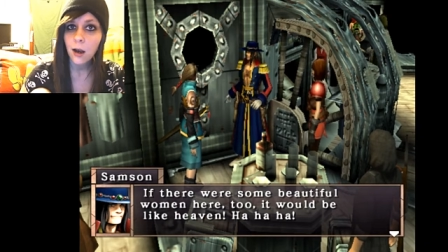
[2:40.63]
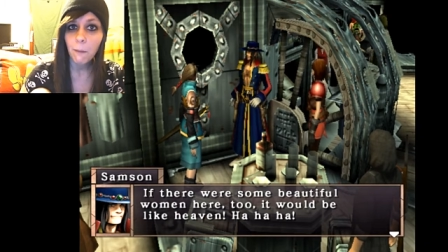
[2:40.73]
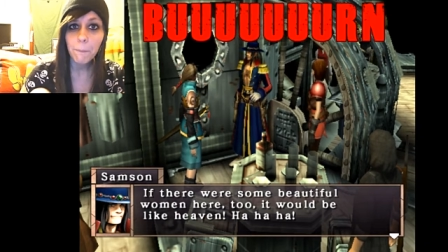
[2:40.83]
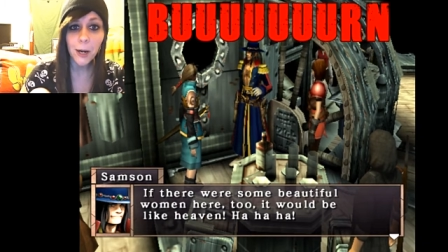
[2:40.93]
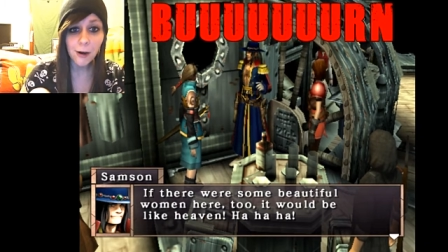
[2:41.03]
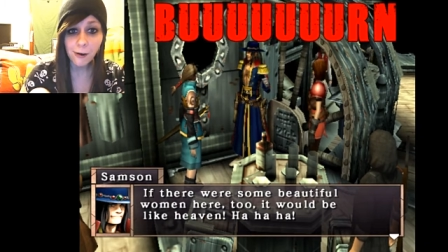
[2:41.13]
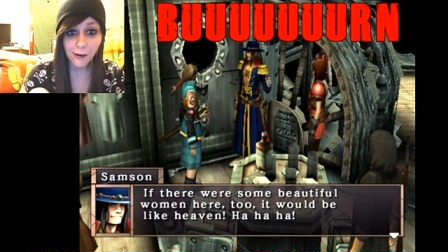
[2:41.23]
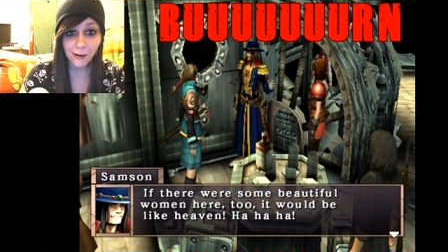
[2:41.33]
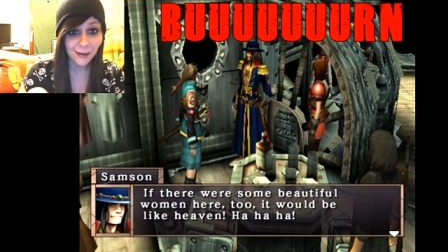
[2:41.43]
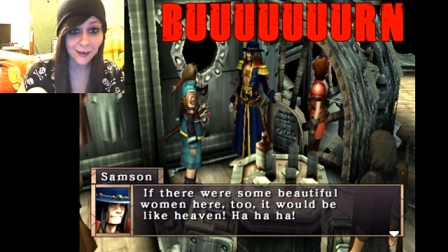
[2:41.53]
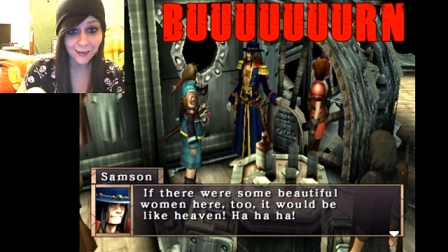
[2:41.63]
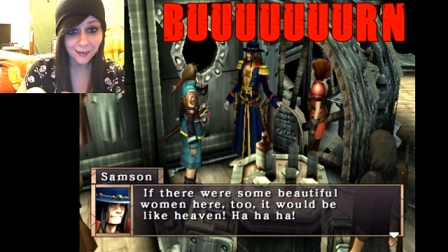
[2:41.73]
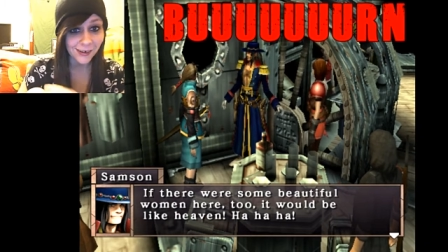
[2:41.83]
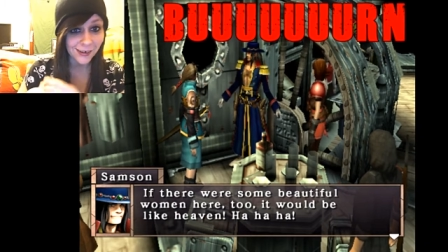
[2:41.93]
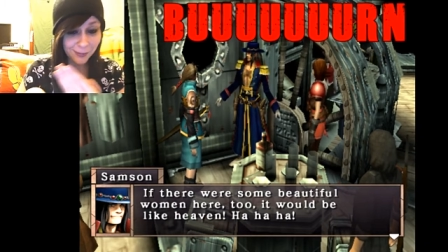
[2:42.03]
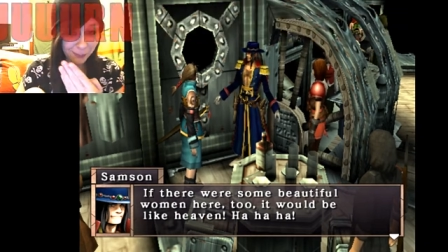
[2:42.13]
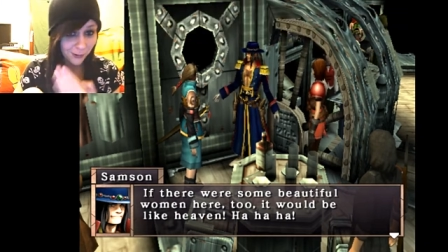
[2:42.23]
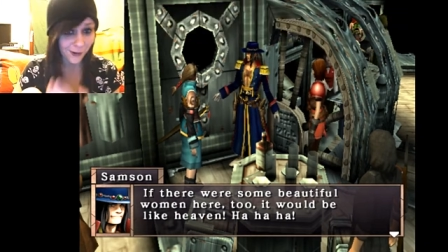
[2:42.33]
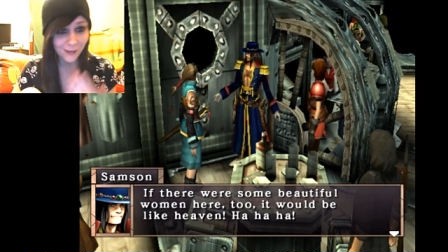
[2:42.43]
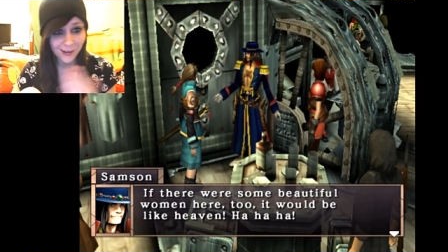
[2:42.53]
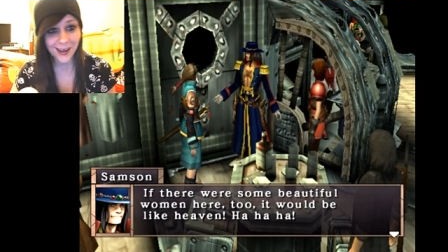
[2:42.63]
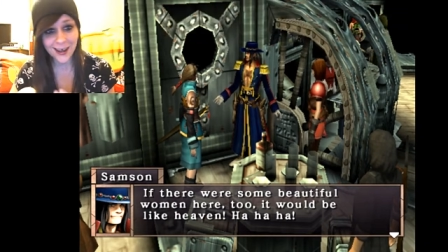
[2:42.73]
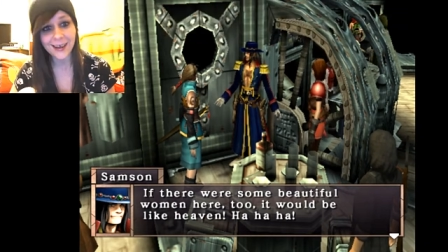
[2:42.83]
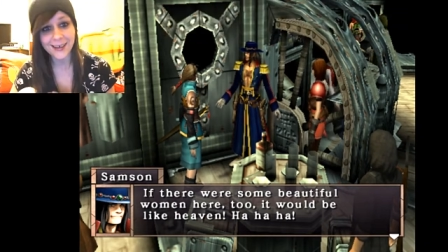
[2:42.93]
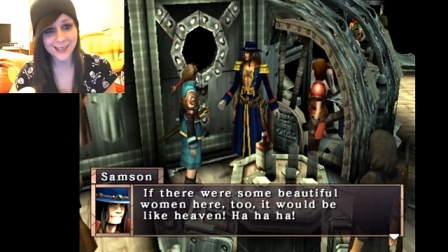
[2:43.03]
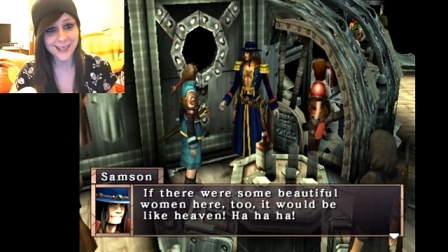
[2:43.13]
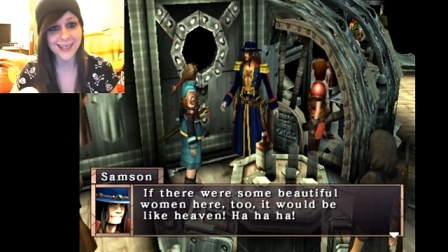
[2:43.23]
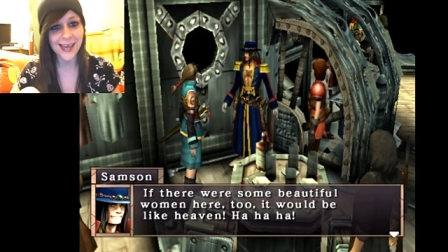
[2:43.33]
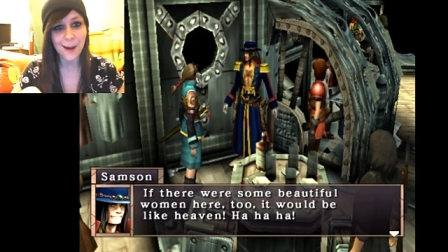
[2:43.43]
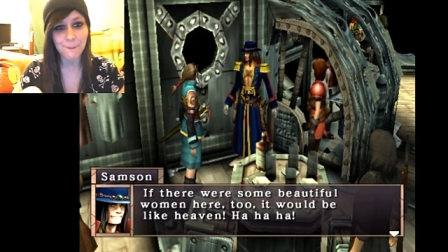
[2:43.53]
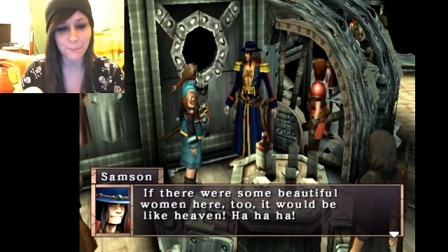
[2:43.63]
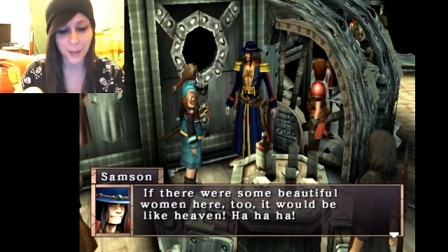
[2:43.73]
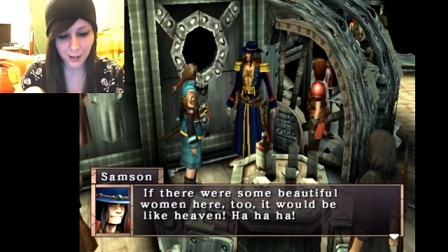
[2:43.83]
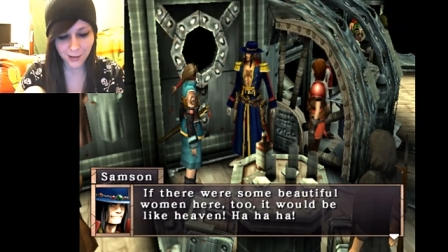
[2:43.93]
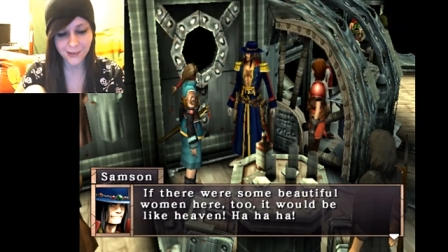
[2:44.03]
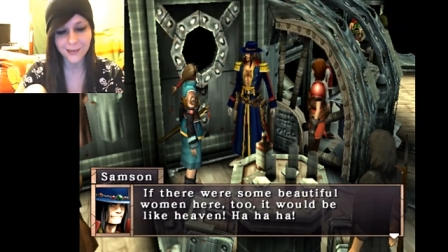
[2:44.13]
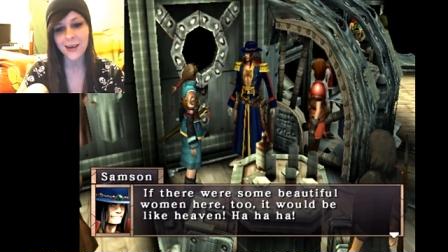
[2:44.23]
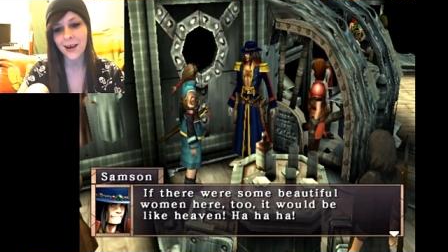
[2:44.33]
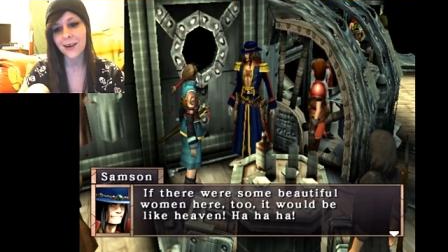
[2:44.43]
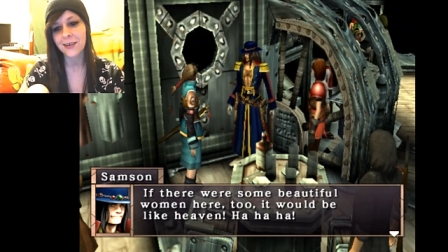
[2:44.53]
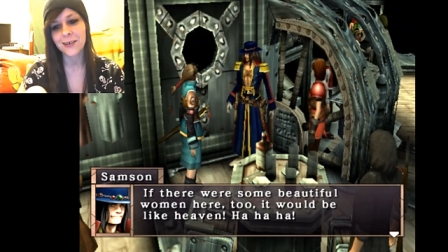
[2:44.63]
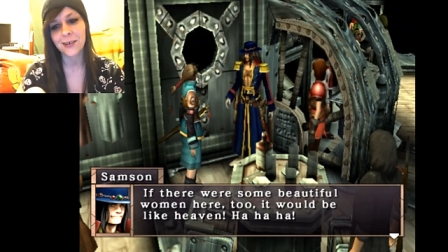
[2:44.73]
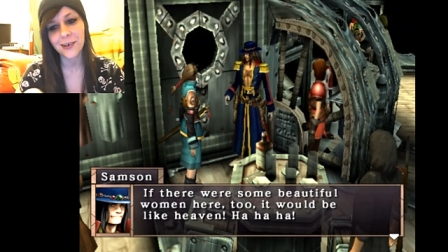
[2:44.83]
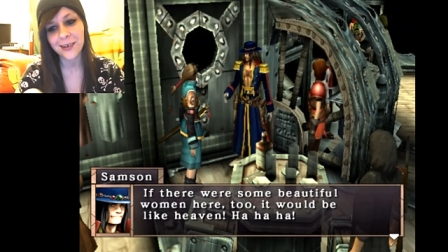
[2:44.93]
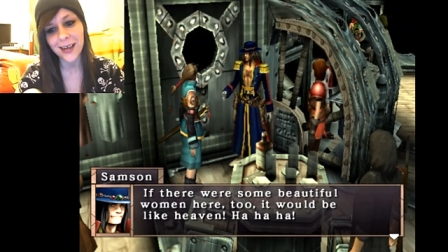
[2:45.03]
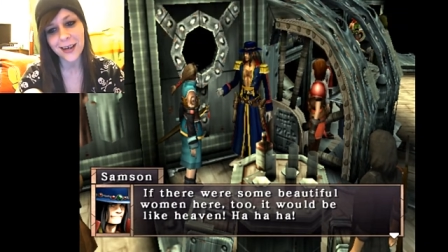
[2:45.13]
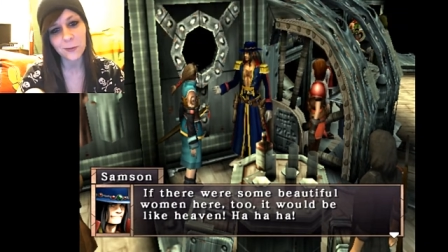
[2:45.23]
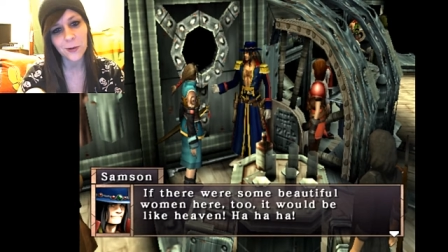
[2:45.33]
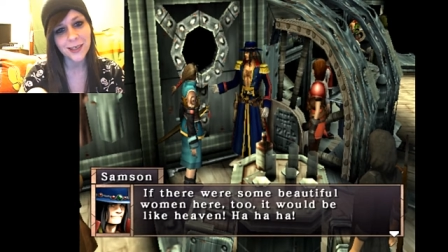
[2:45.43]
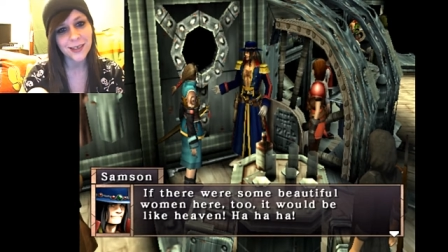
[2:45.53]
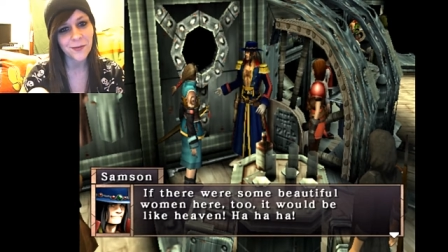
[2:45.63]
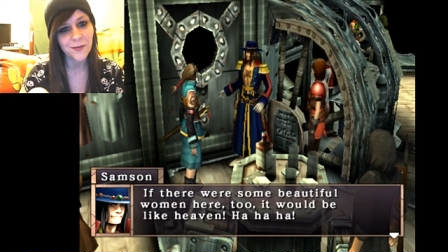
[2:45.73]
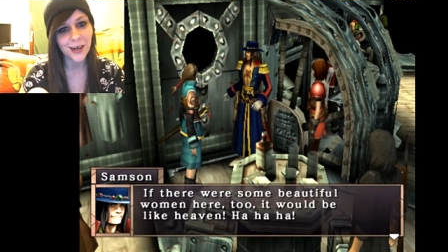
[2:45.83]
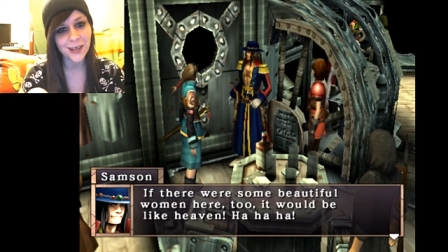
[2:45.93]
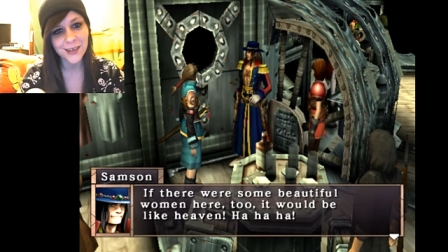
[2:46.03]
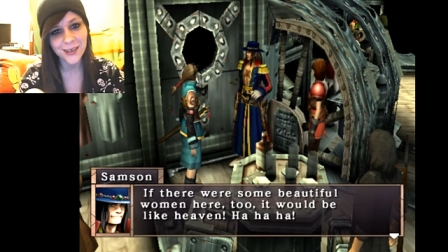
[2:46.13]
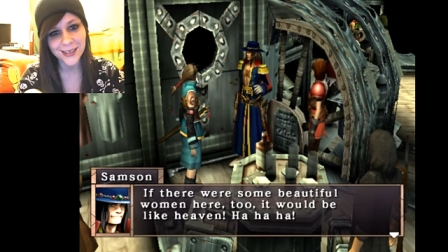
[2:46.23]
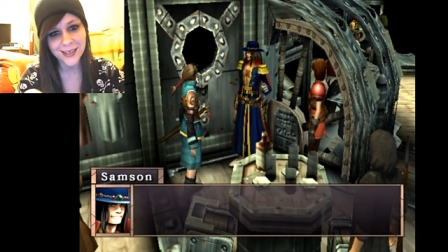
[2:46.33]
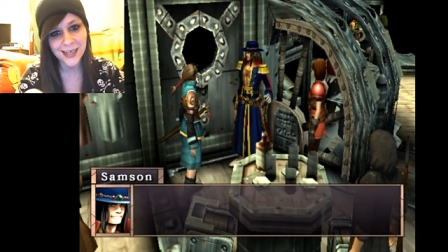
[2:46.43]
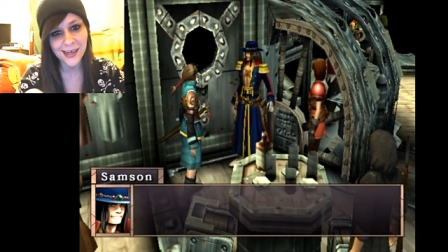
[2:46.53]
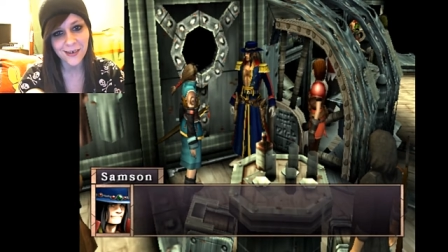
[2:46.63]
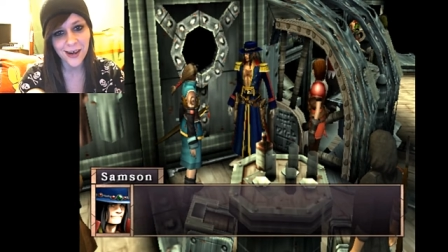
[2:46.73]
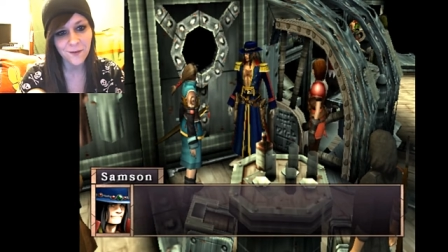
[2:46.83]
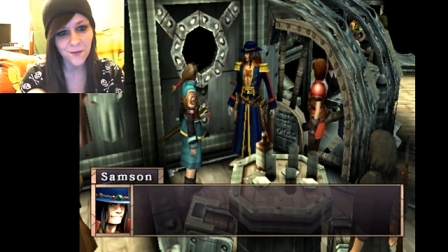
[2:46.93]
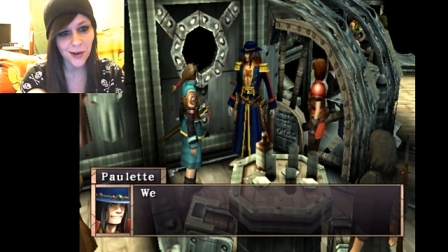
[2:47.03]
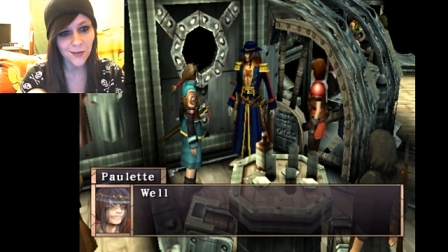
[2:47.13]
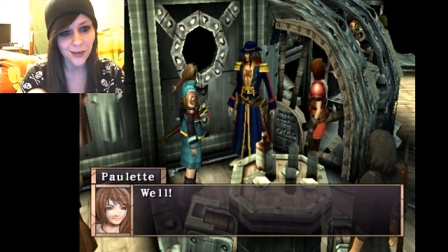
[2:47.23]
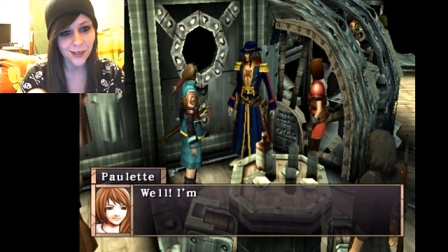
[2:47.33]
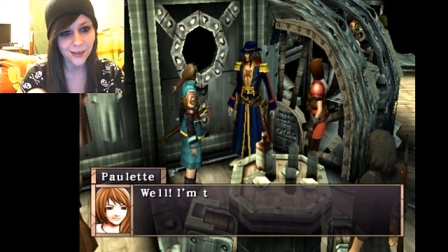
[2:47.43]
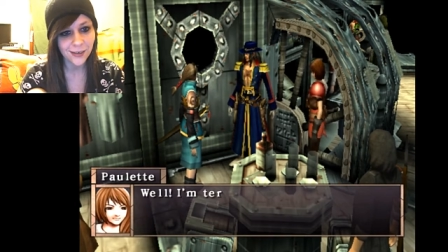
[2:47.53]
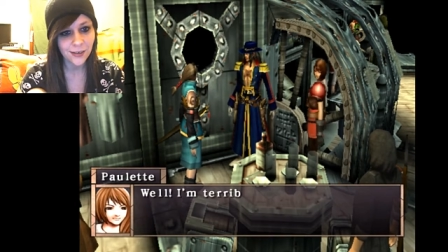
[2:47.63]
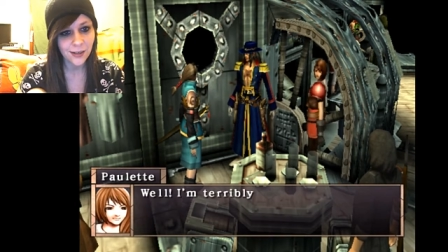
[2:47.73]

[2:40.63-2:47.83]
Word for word: Burn, Paulette! Just got burned hardcore. Like, what the fuck? You're gonna say that right in front of her?